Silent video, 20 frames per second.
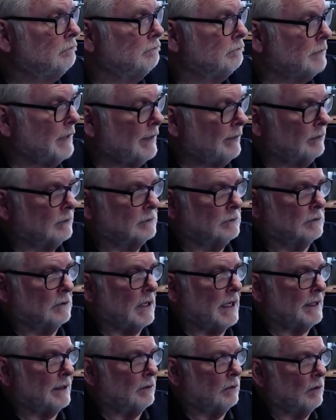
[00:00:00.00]
And
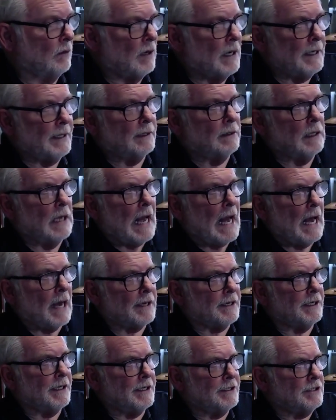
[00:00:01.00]
how
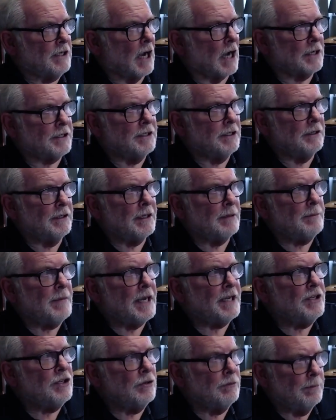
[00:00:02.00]
did he talk to you that
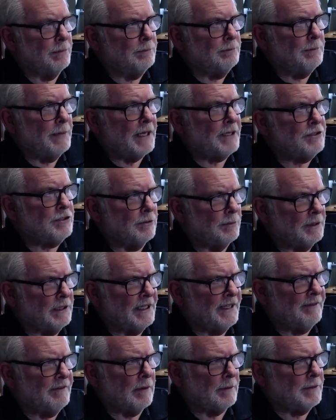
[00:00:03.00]
made you
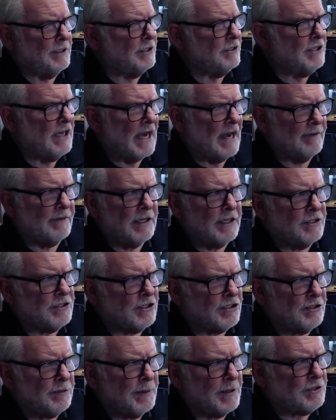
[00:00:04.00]
believe him? Did you have any
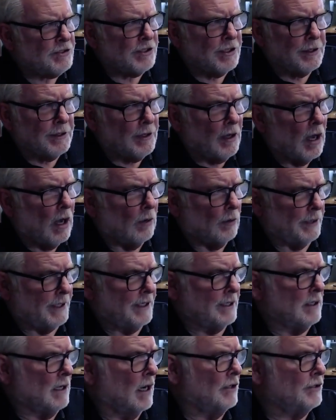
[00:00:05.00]
suspicion at all when he
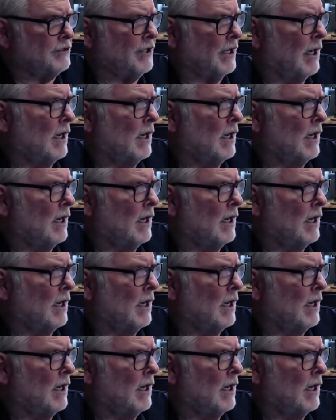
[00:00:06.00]
called you?